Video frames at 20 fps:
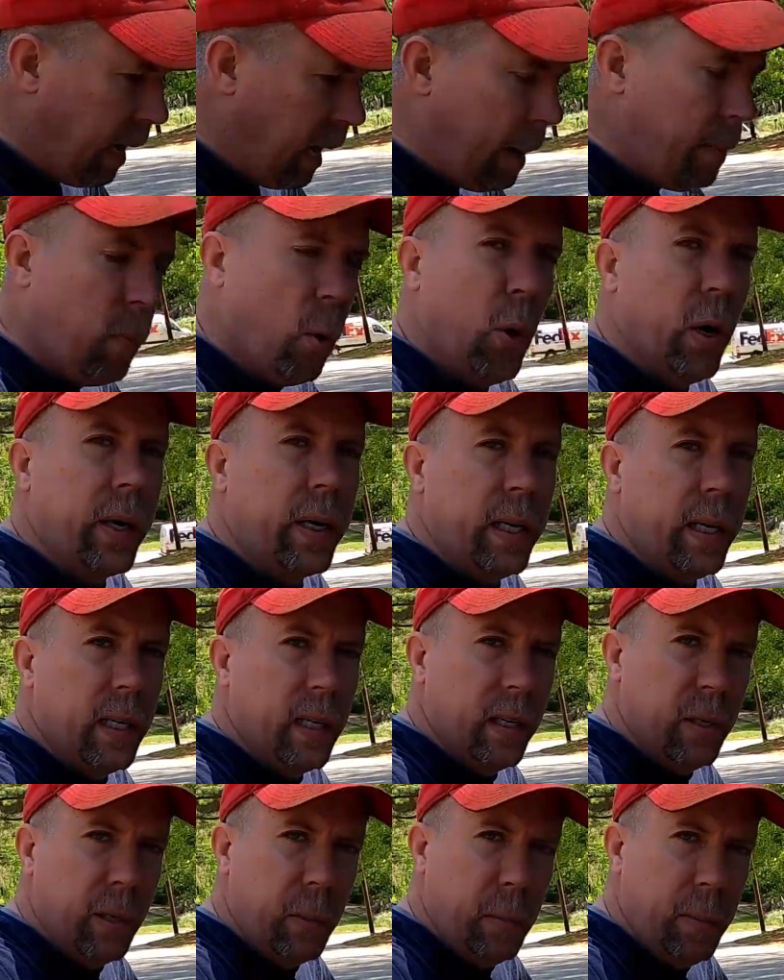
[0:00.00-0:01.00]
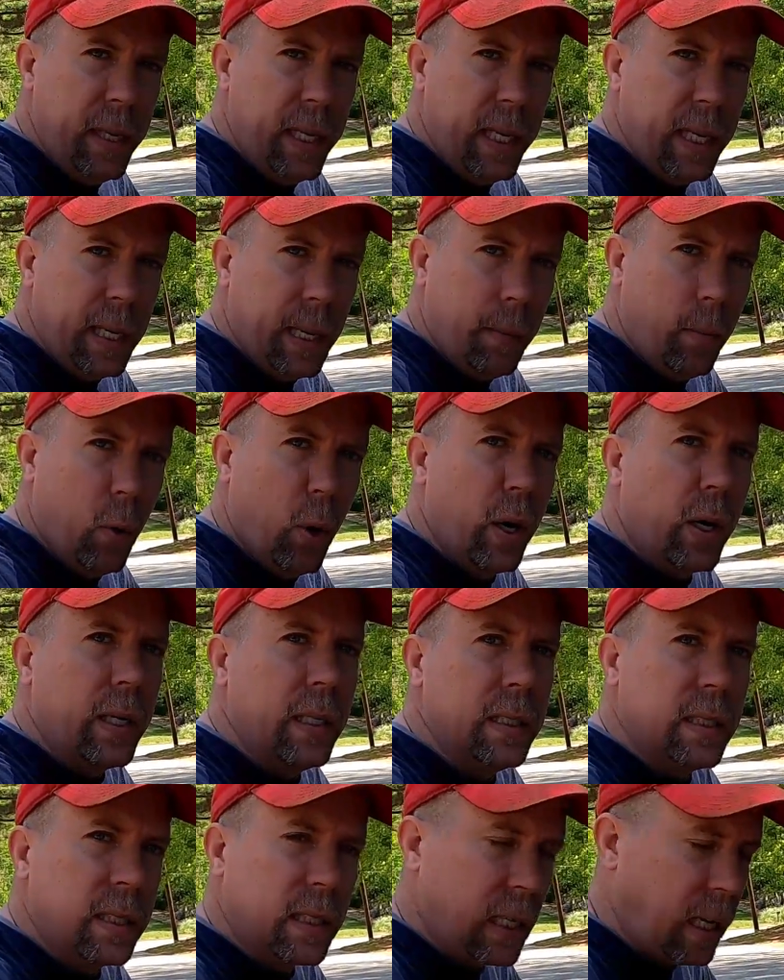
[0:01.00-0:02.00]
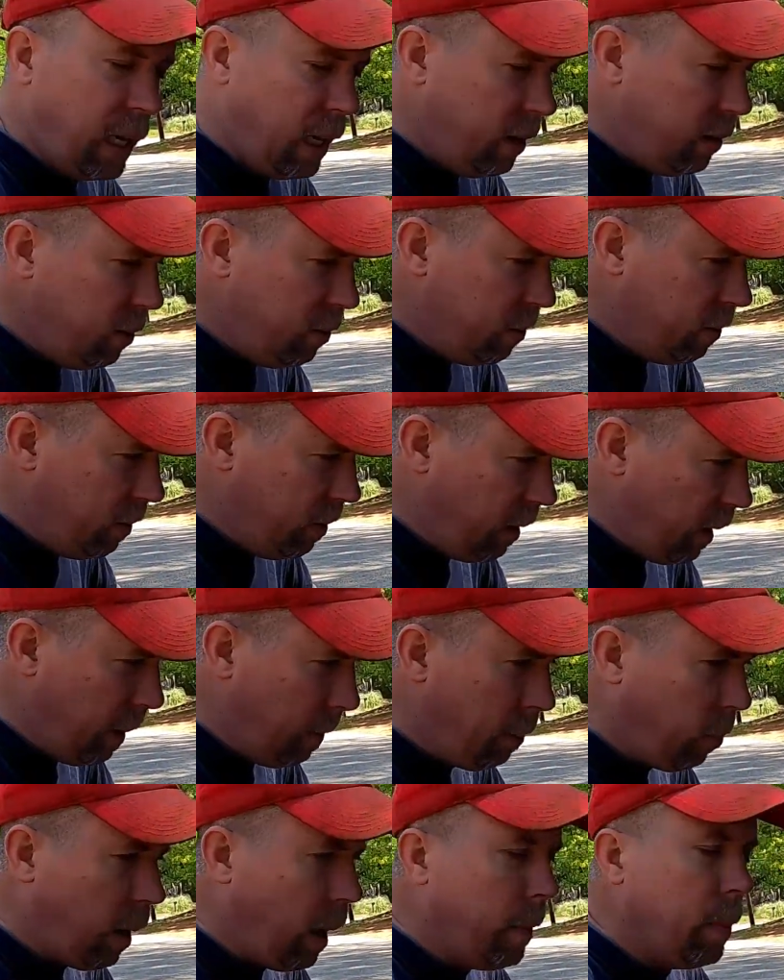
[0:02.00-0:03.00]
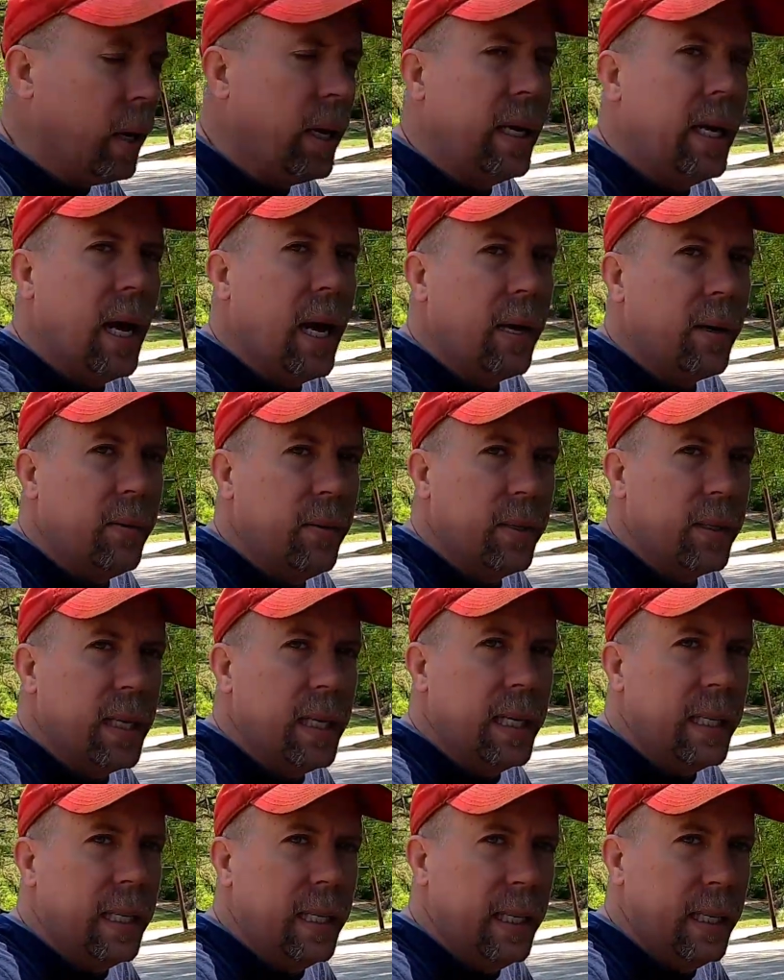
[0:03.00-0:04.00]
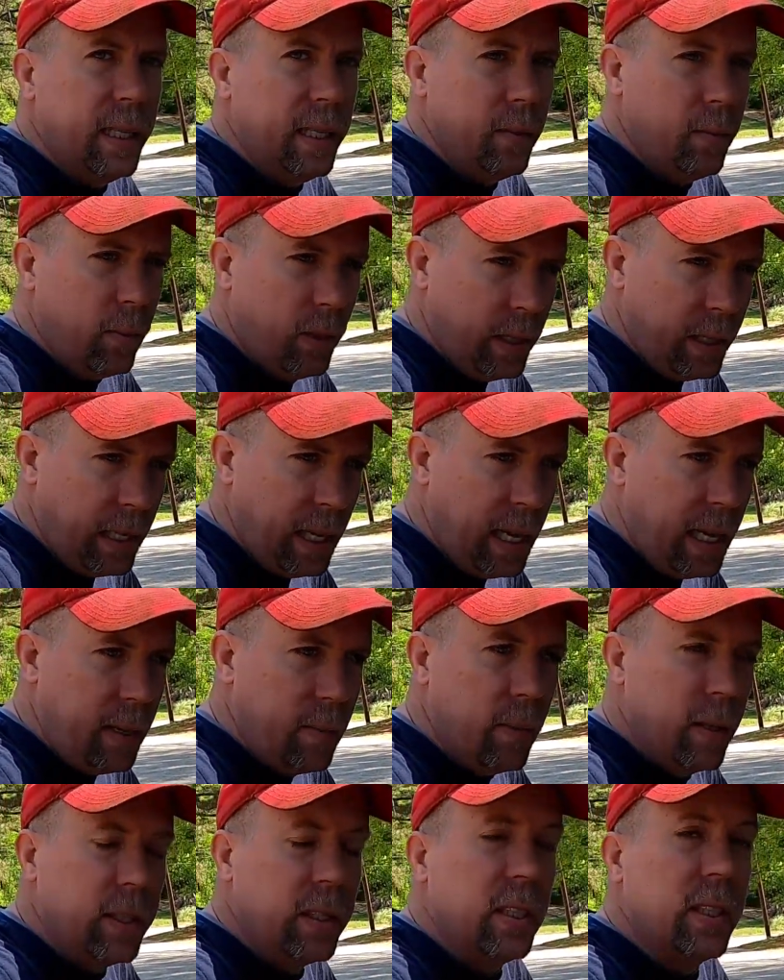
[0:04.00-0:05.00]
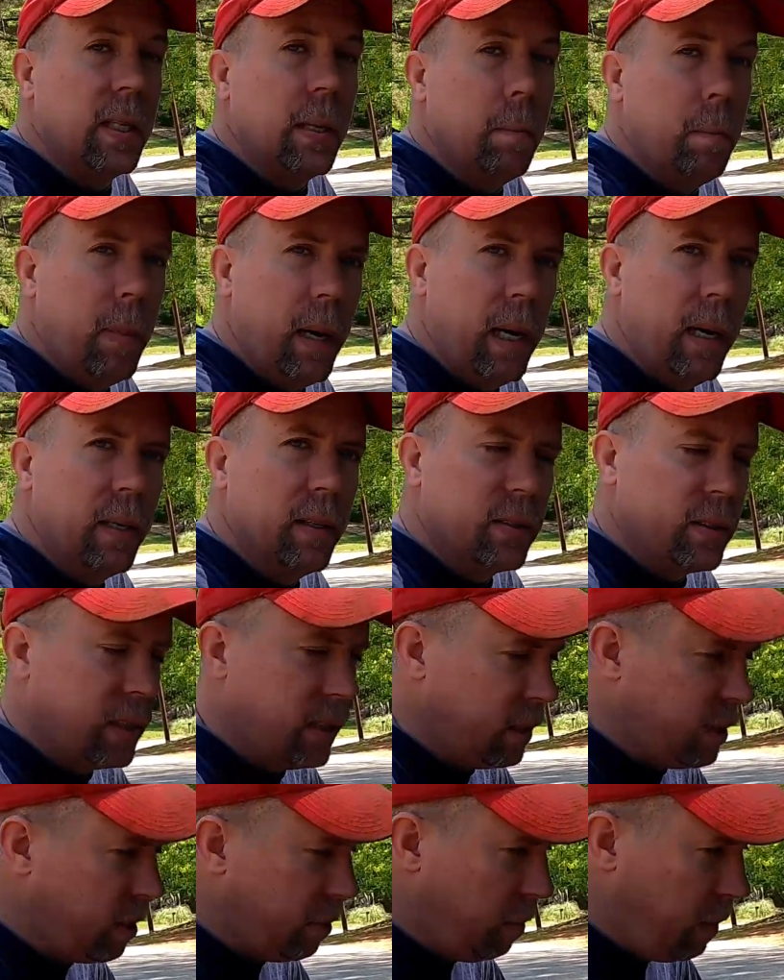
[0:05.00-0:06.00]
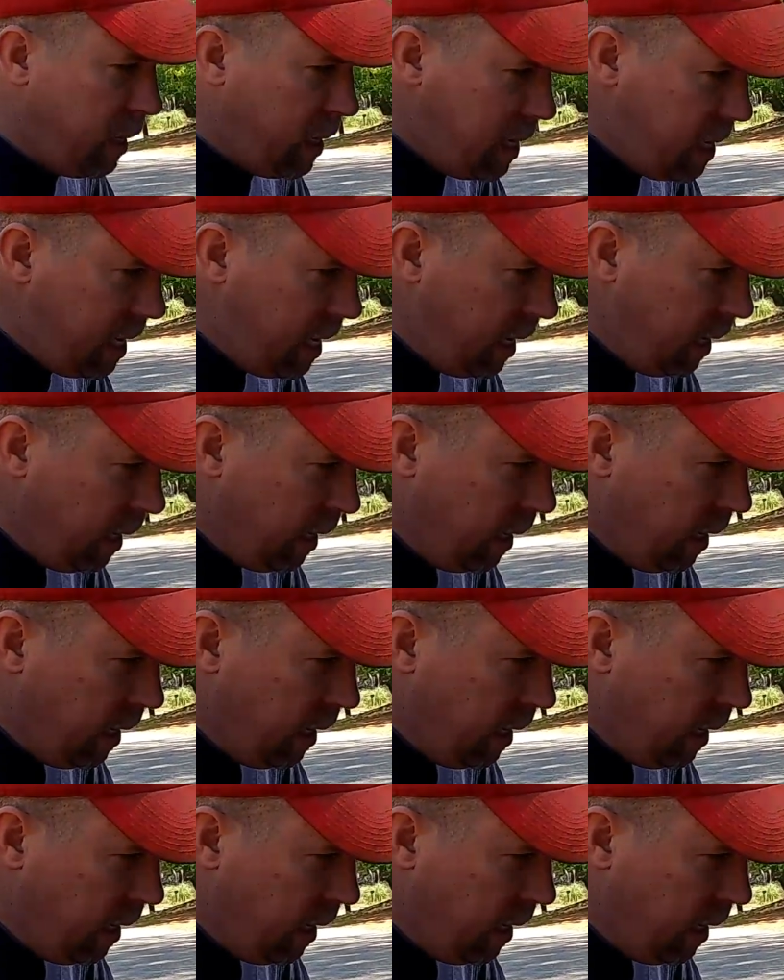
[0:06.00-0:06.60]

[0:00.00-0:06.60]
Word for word: I'm working a little bit. I'm working slow. I'm probably not going to get done in one day, which is embarrassing to me.